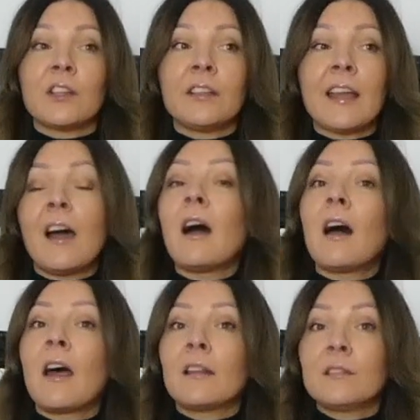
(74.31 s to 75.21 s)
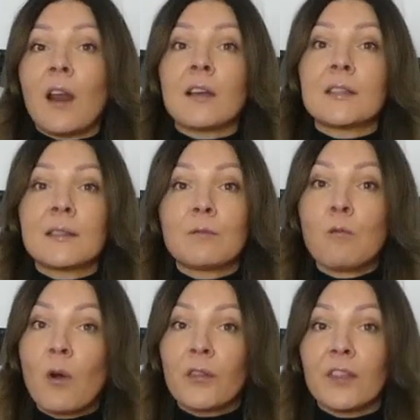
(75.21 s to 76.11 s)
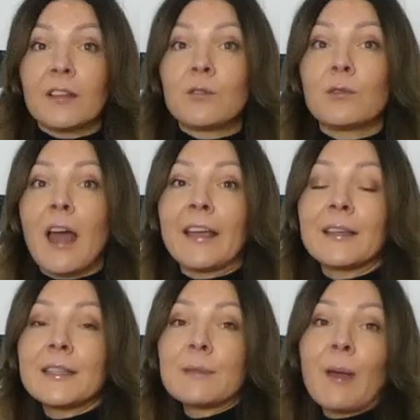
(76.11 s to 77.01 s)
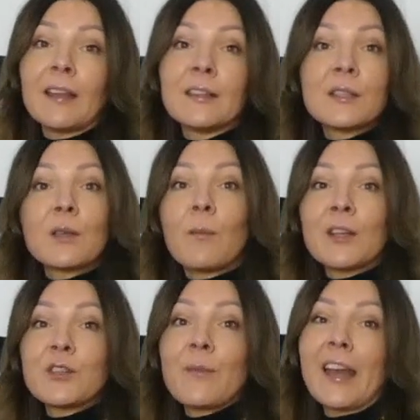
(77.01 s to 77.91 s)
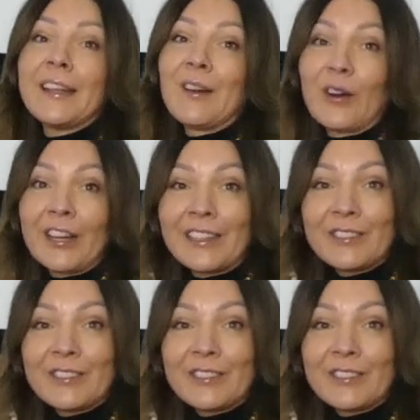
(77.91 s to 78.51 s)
they are trustworthy to like spend so much money on.